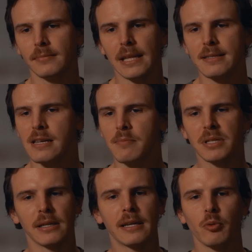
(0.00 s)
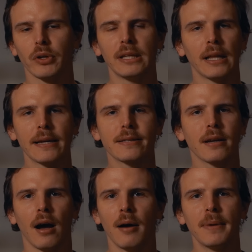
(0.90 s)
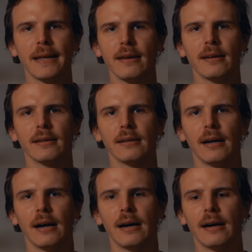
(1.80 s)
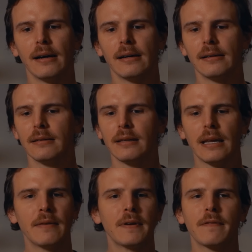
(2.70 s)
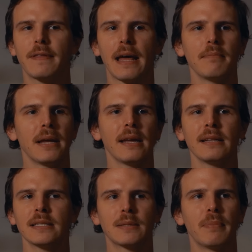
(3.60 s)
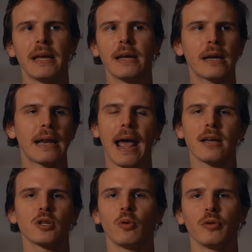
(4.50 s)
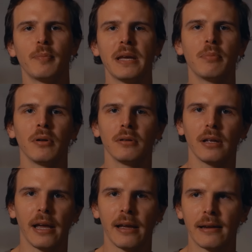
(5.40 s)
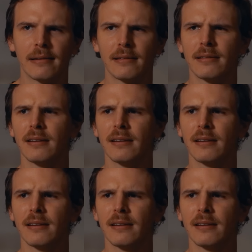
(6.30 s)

it seems like he really likes comedy, even if that means being an asshole to people and